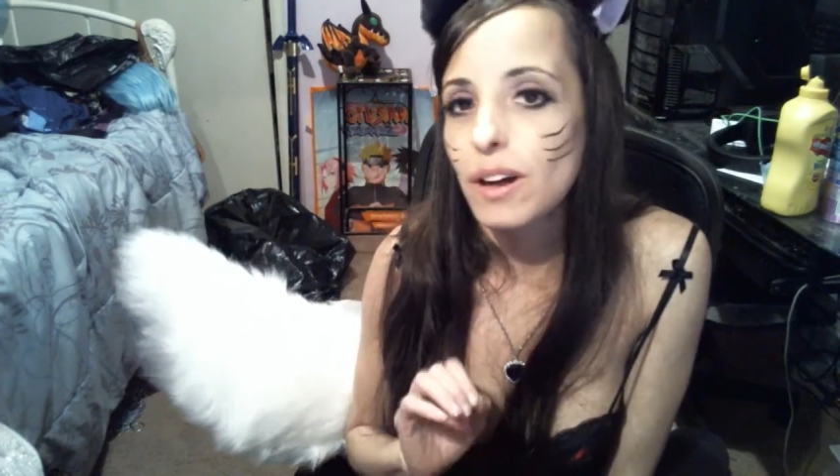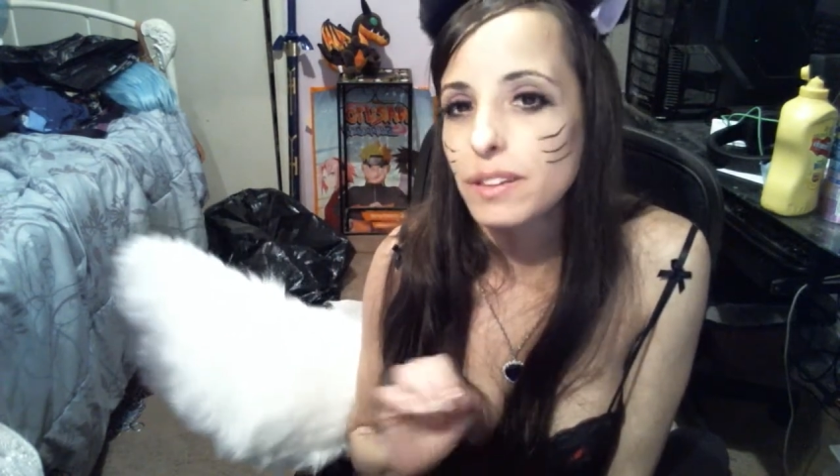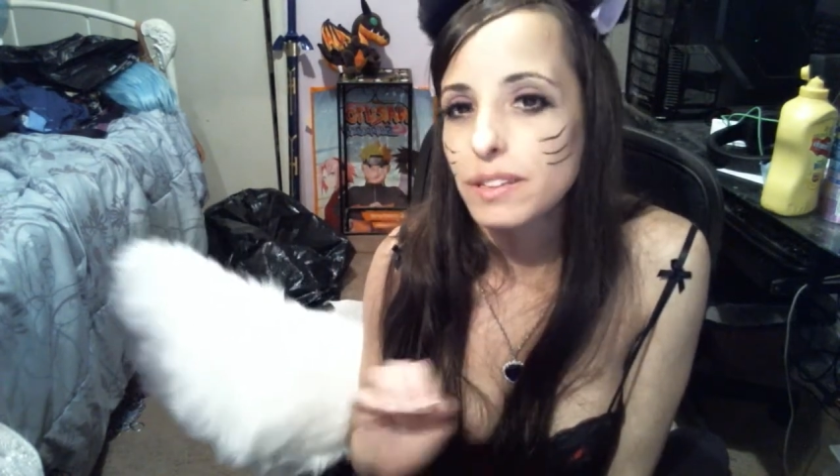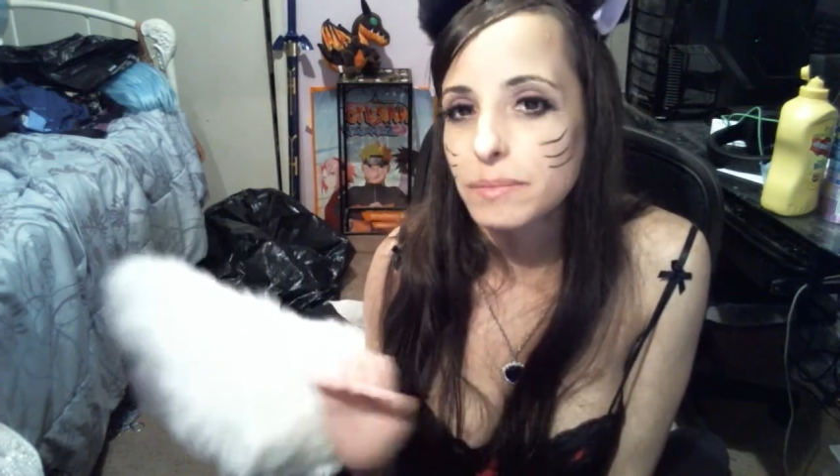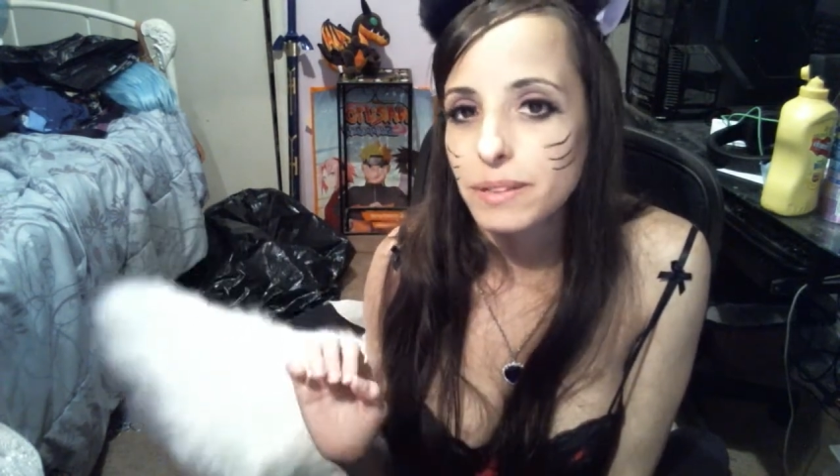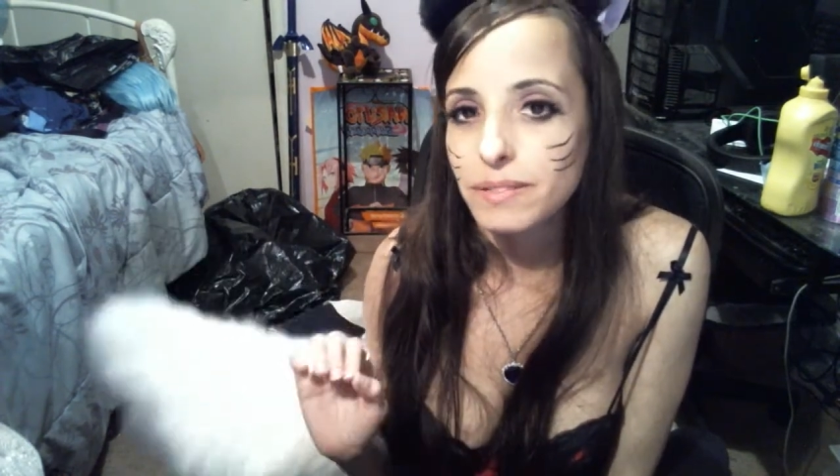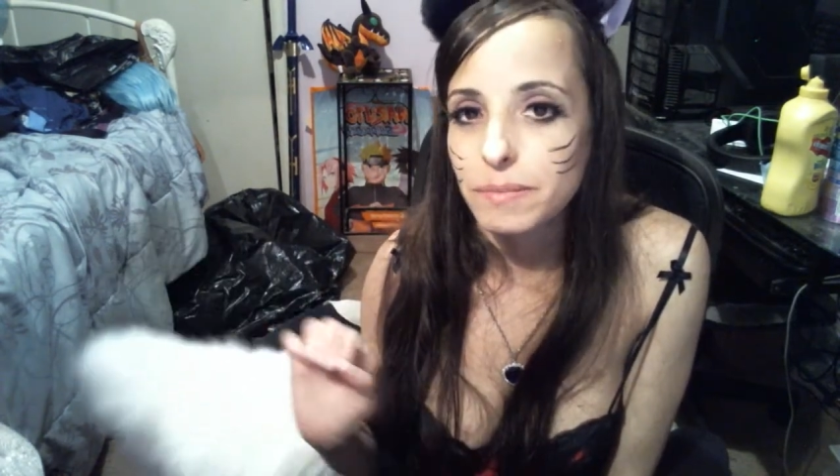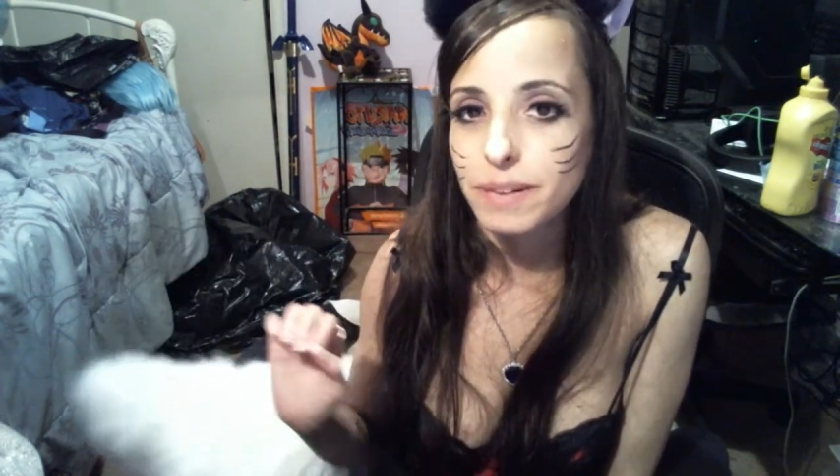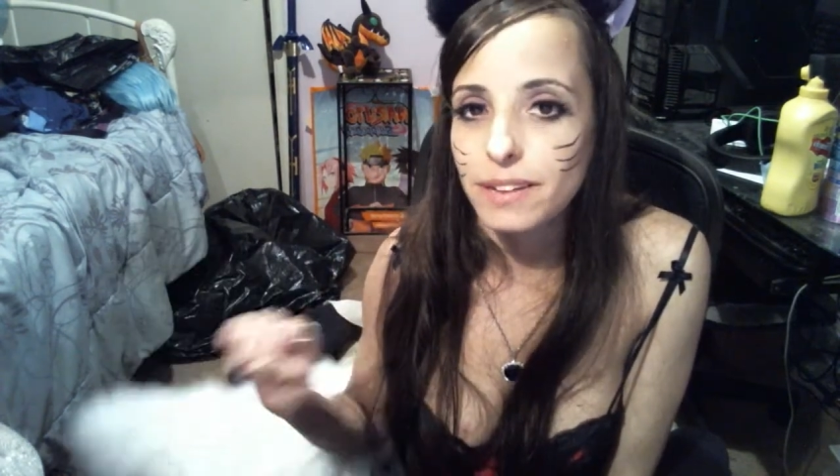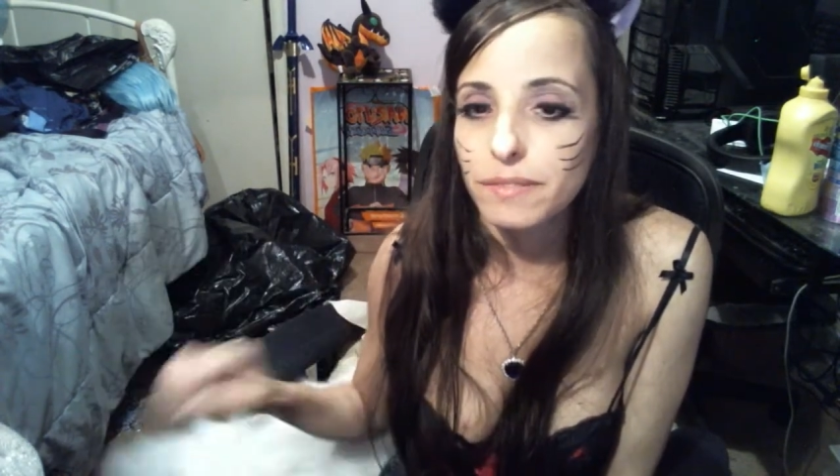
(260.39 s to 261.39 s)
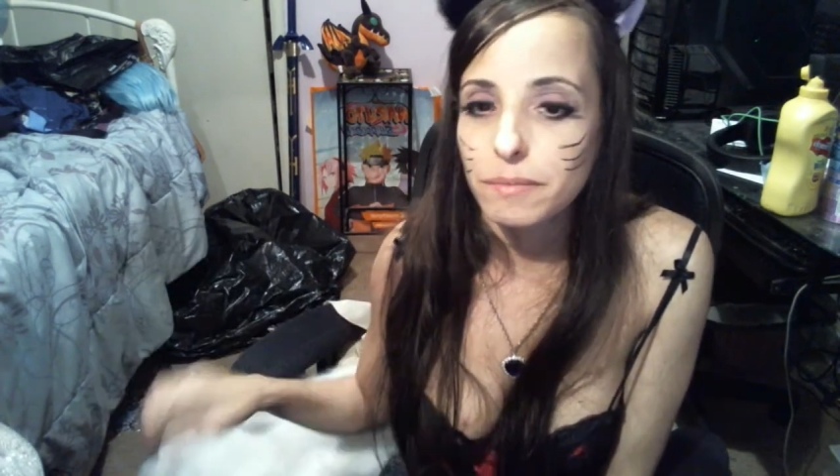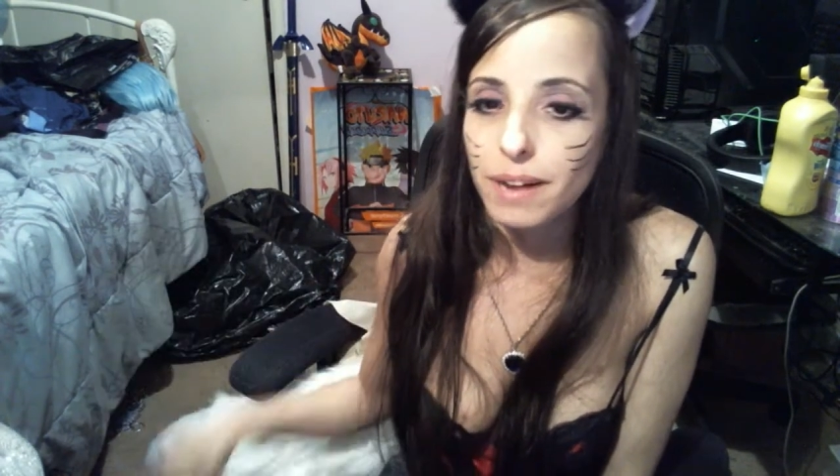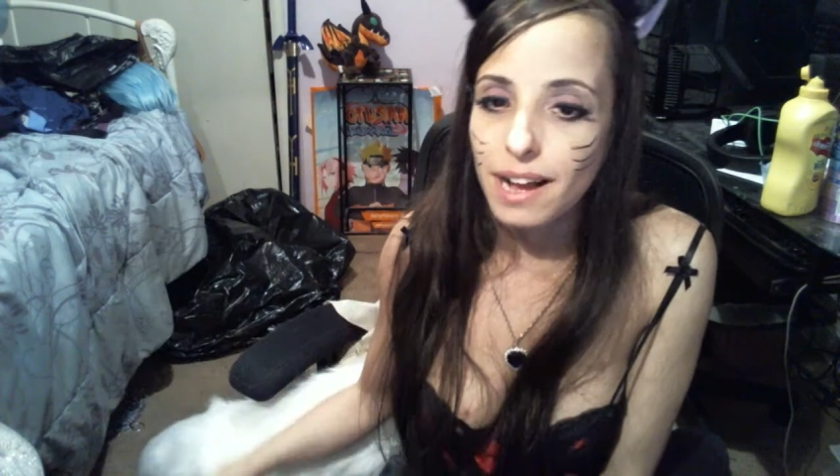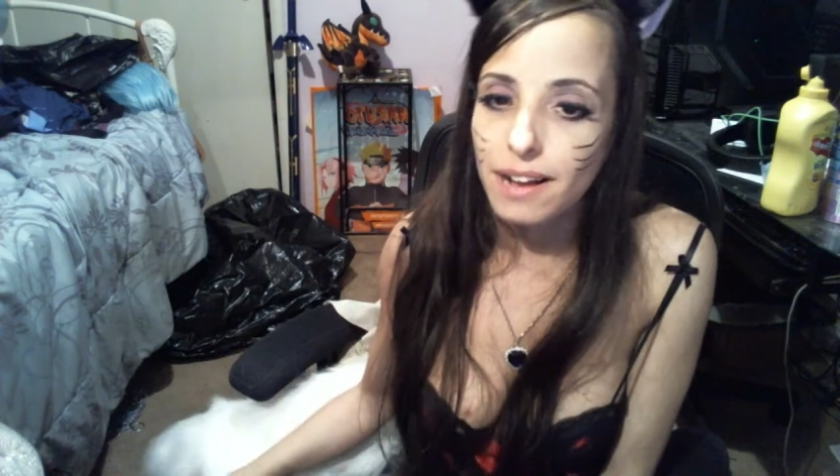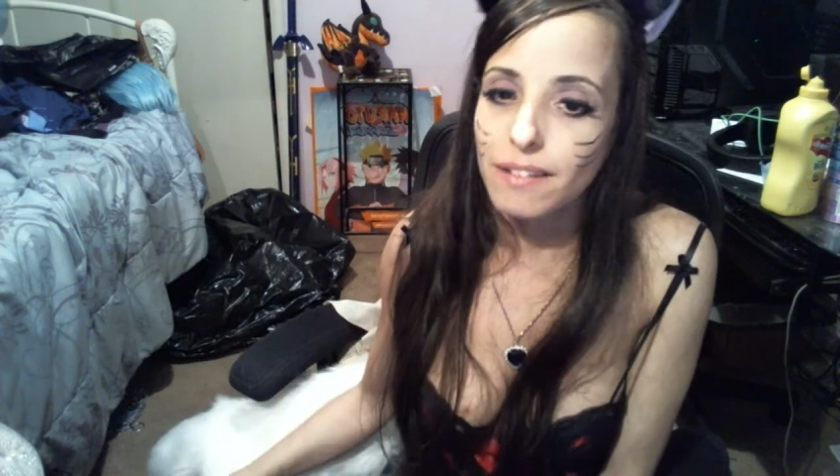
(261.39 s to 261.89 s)
little bit of a break from
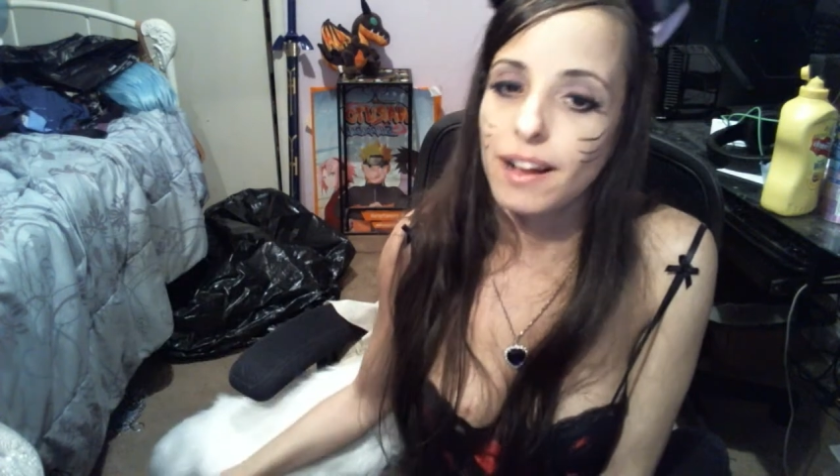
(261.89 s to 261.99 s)
WoW.